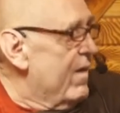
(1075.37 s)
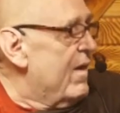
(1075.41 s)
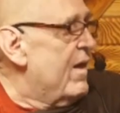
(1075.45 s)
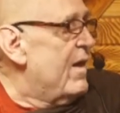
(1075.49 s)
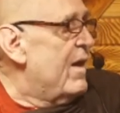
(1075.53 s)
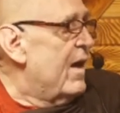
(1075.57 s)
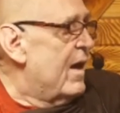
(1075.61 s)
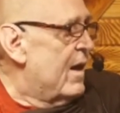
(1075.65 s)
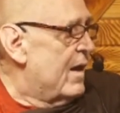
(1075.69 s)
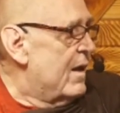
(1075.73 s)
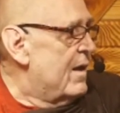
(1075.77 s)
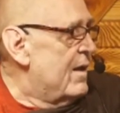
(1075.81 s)

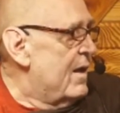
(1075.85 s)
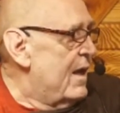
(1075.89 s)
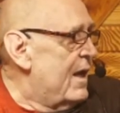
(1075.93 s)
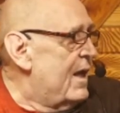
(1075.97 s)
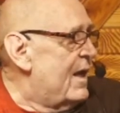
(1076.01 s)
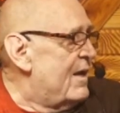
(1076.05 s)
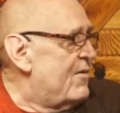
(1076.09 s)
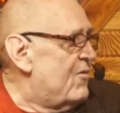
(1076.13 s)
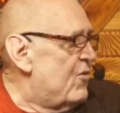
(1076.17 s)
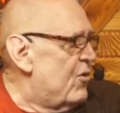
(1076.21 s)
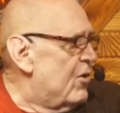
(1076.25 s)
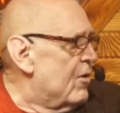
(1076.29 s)
yeah,
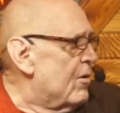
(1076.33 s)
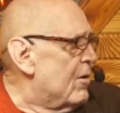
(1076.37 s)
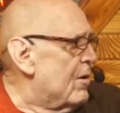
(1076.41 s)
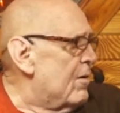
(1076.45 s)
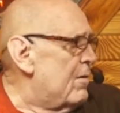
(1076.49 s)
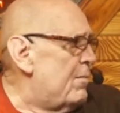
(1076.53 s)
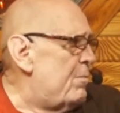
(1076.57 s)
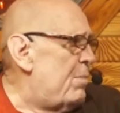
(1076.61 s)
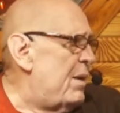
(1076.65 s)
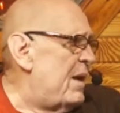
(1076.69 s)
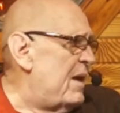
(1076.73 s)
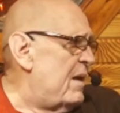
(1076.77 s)
it's
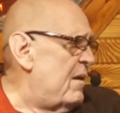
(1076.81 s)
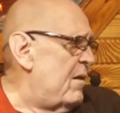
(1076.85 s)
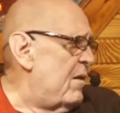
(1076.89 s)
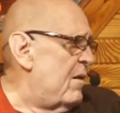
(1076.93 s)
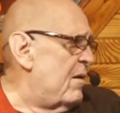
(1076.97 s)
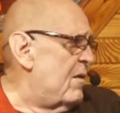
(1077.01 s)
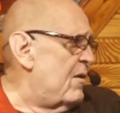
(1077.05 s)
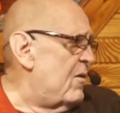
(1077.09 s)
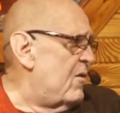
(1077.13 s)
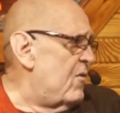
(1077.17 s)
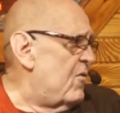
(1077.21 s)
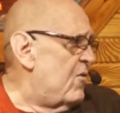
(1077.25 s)
your
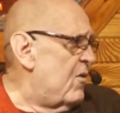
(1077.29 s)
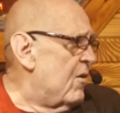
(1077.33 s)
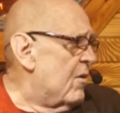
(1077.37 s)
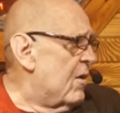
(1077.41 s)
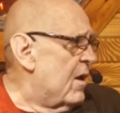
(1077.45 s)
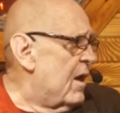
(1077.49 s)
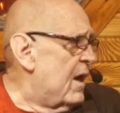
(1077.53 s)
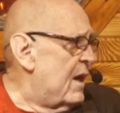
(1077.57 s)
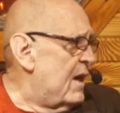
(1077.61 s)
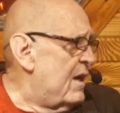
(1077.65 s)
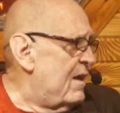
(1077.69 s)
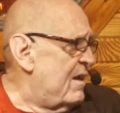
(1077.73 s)
opinions,
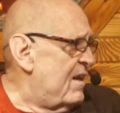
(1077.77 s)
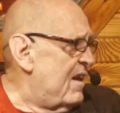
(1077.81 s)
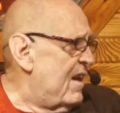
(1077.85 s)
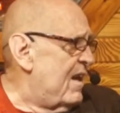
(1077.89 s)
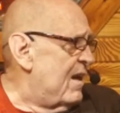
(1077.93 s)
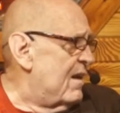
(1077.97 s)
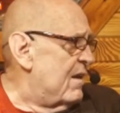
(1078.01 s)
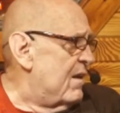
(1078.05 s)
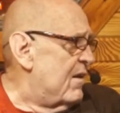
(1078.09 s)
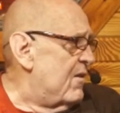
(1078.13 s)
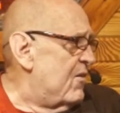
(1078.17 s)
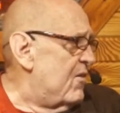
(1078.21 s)
your
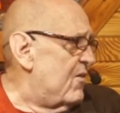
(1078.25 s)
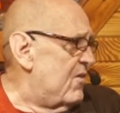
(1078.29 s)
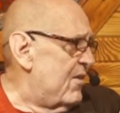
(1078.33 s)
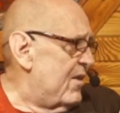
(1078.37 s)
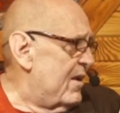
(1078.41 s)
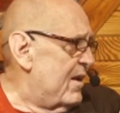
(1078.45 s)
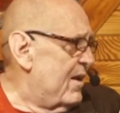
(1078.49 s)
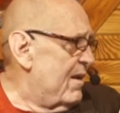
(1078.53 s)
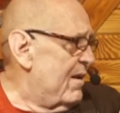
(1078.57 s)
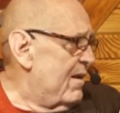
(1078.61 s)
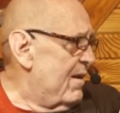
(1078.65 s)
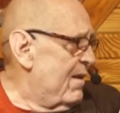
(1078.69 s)
ideas
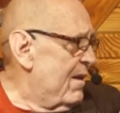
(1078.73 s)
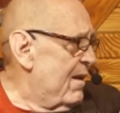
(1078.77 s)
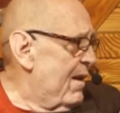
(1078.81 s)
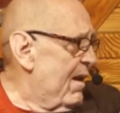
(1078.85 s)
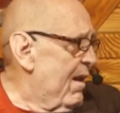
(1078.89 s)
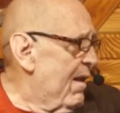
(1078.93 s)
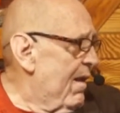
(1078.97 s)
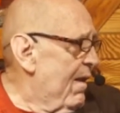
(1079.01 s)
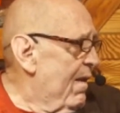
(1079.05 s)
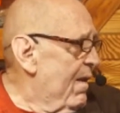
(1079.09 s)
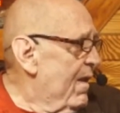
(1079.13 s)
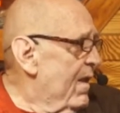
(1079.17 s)

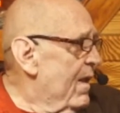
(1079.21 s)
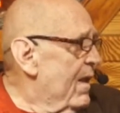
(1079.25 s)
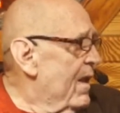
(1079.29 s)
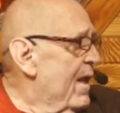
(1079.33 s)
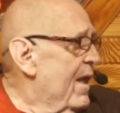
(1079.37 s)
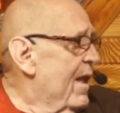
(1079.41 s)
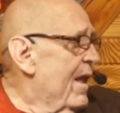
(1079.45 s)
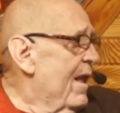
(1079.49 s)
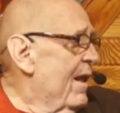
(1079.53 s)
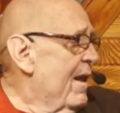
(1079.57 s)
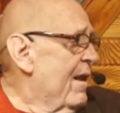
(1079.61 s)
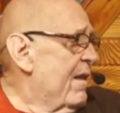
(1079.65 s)

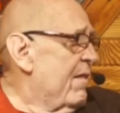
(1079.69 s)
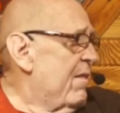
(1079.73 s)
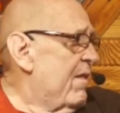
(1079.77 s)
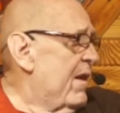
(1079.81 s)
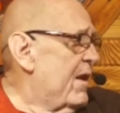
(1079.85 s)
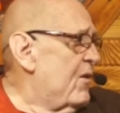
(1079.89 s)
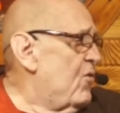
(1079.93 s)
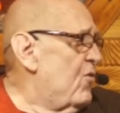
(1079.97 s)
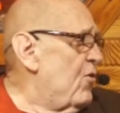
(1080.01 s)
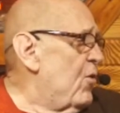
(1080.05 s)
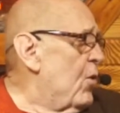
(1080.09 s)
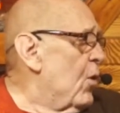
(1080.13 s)

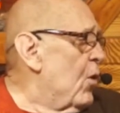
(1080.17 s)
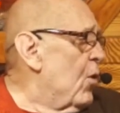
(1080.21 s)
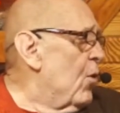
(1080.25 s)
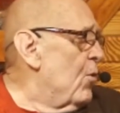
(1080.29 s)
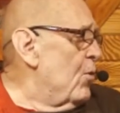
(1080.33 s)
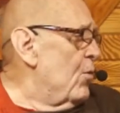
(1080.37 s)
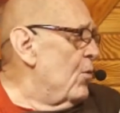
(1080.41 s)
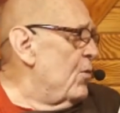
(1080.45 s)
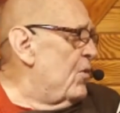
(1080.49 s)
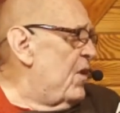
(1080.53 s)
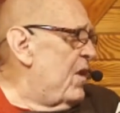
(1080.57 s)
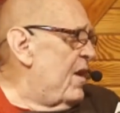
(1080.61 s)
that you
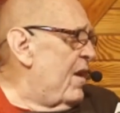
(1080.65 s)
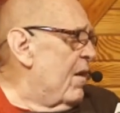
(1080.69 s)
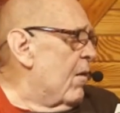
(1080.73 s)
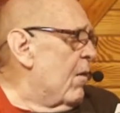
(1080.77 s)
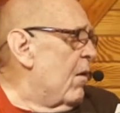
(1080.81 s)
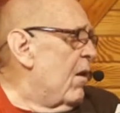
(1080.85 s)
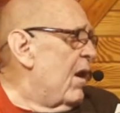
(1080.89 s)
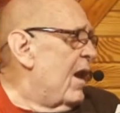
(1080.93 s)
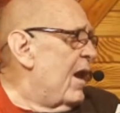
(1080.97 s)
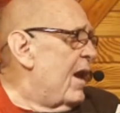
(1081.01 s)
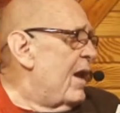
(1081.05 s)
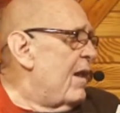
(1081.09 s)
hold
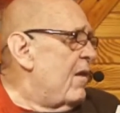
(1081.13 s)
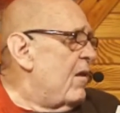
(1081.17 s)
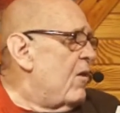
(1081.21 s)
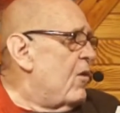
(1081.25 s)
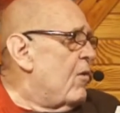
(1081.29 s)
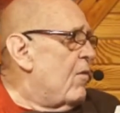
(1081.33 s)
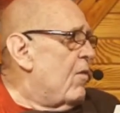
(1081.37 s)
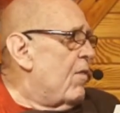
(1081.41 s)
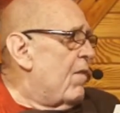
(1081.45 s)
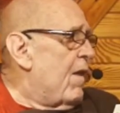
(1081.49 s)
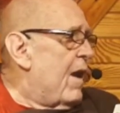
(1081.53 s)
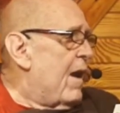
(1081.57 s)
dearly.
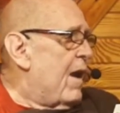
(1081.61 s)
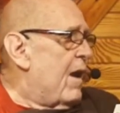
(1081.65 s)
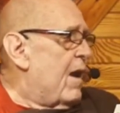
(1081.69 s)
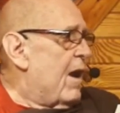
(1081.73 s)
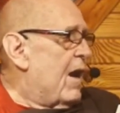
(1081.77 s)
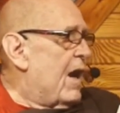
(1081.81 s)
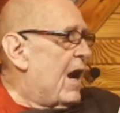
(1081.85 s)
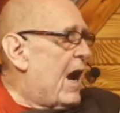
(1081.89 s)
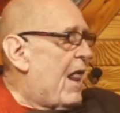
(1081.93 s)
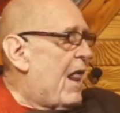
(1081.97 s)
You think,